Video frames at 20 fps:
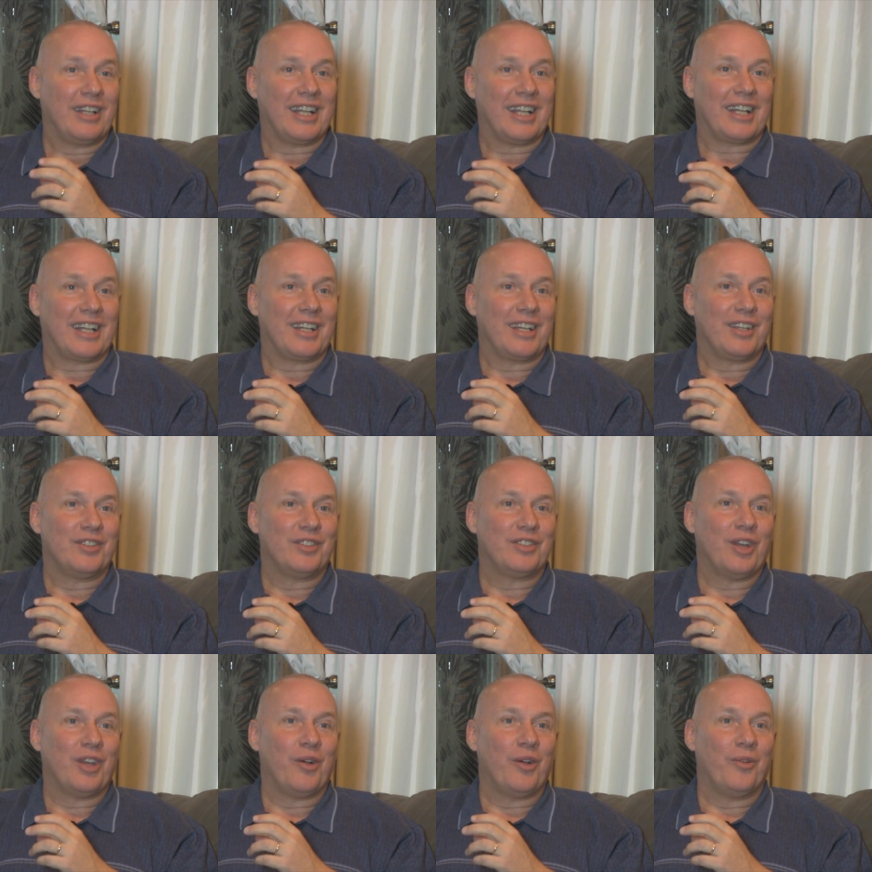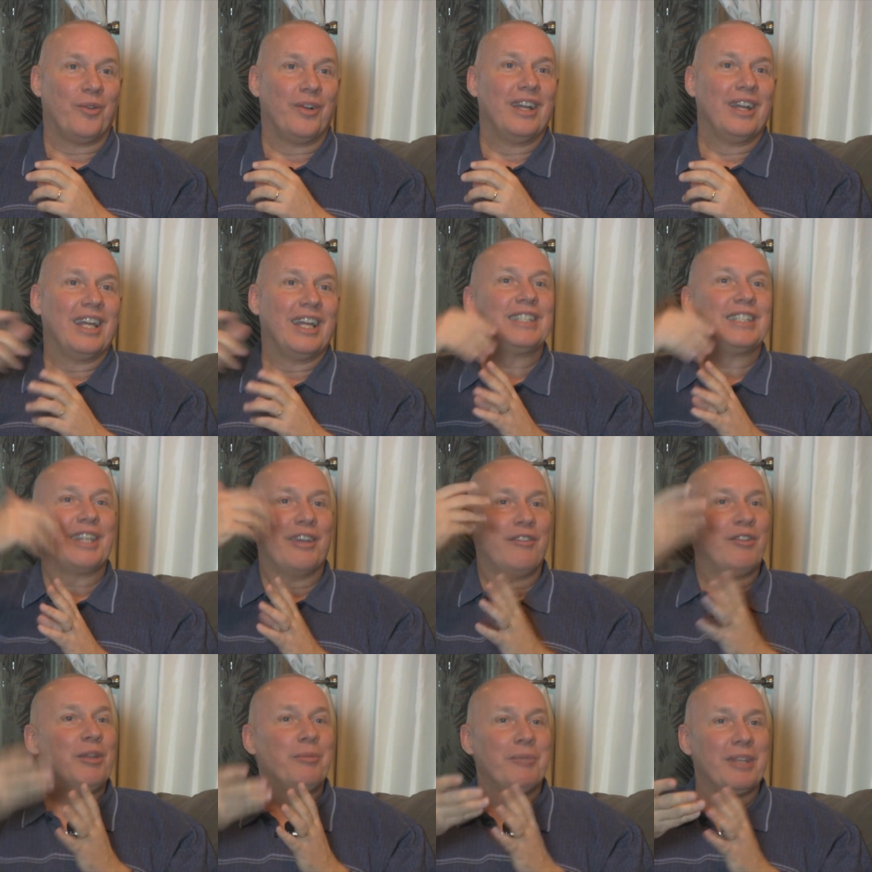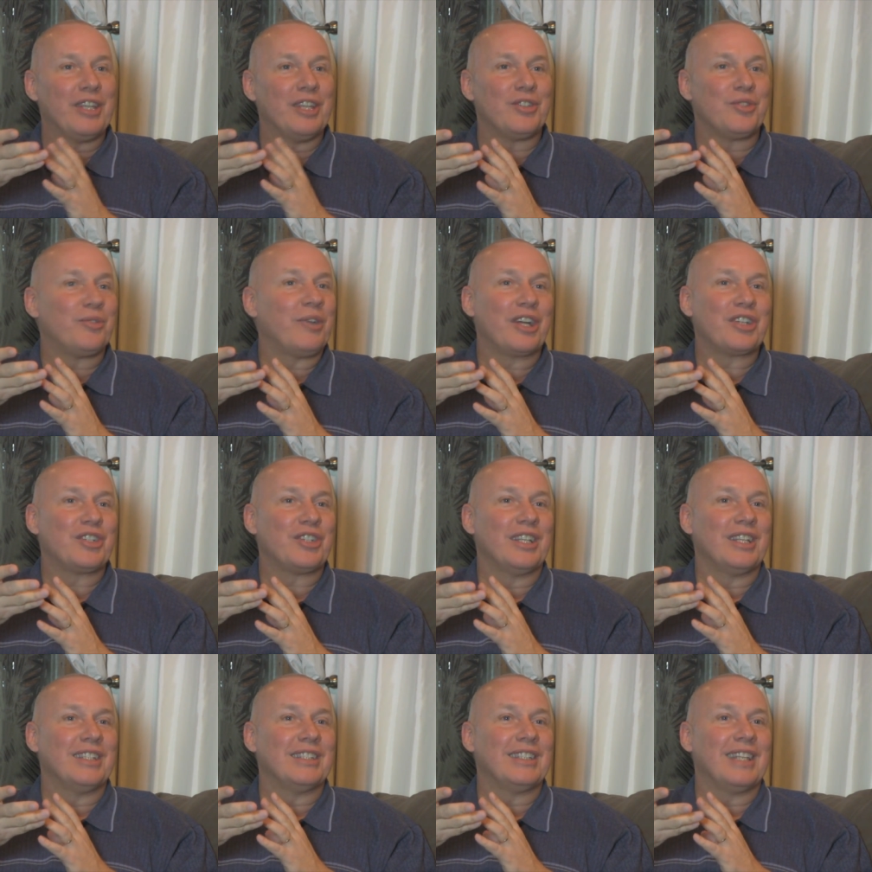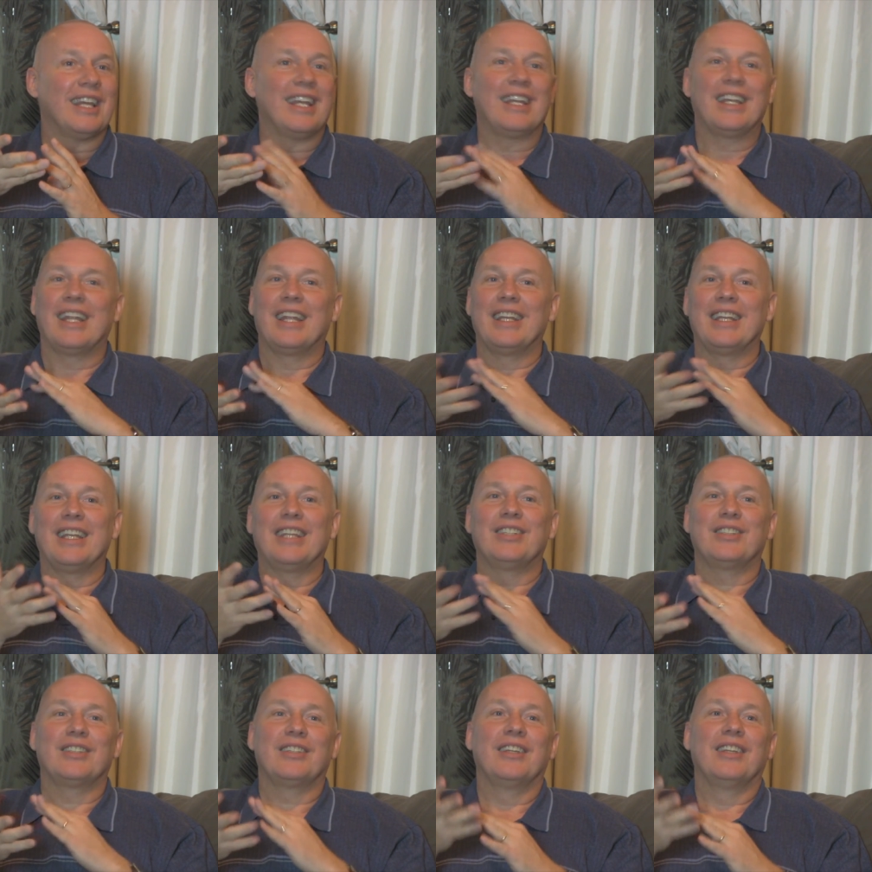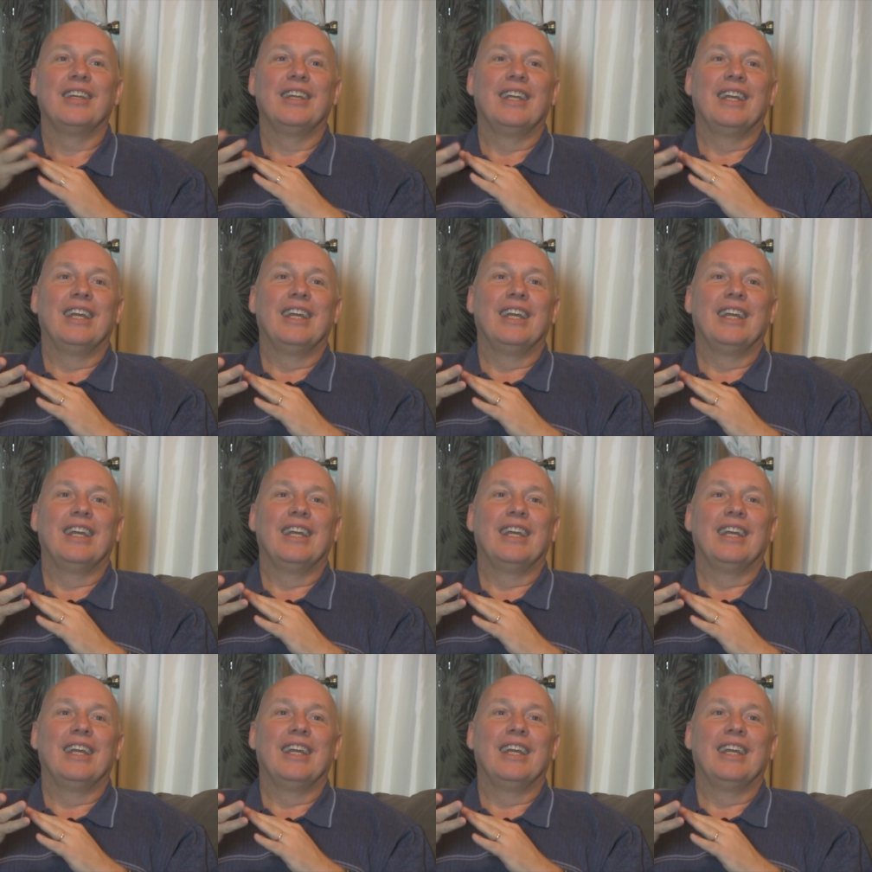click. So he's given him the instructions, and then he's